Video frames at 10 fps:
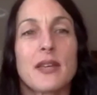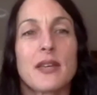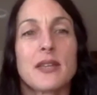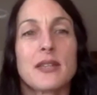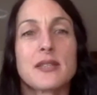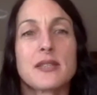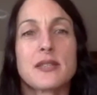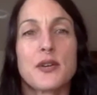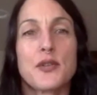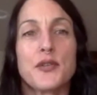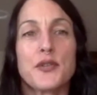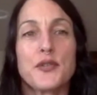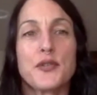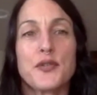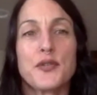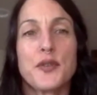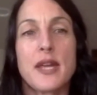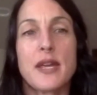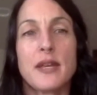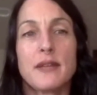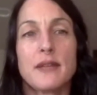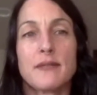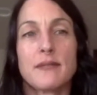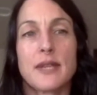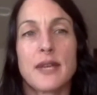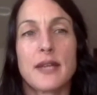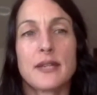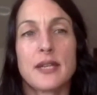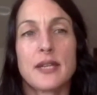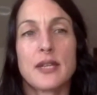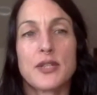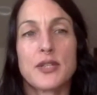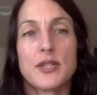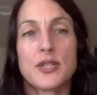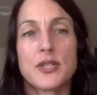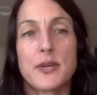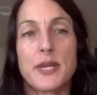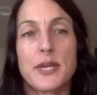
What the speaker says: So feel free to ask any questions, throw any